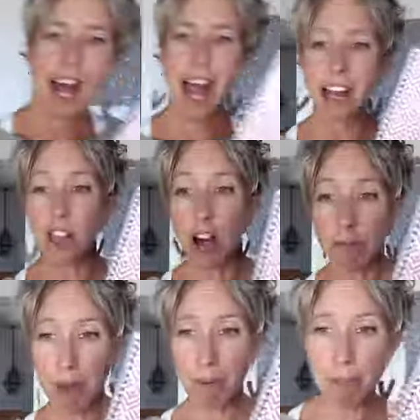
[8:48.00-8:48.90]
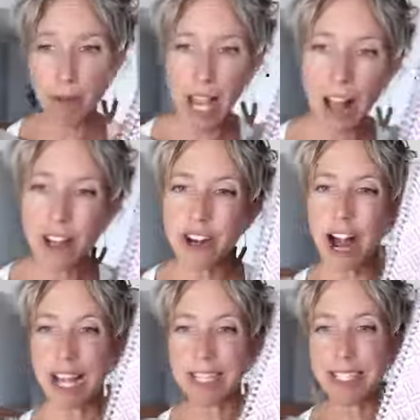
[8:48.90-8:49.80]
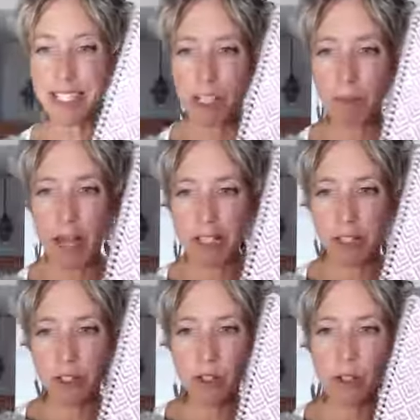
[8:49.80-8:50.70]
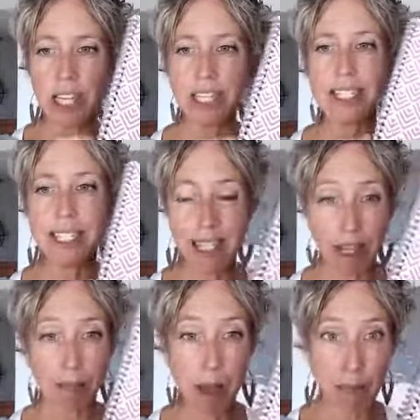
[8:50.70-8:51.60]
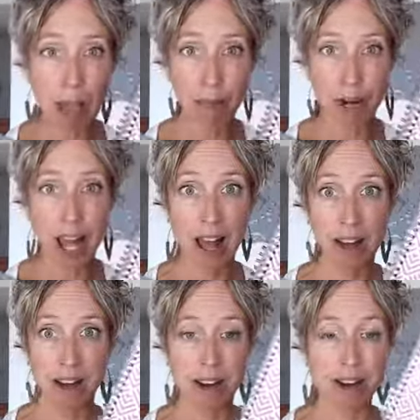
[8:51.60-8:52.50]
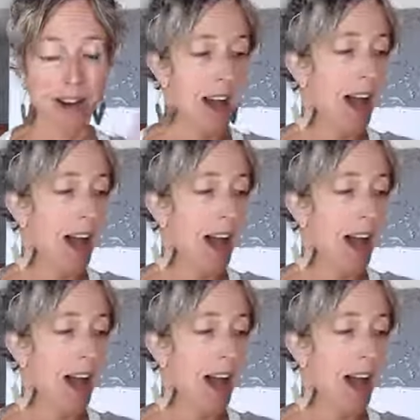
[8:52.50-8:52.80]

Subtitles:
I love my paper calendar. I still make to-do lists in my paper calendar.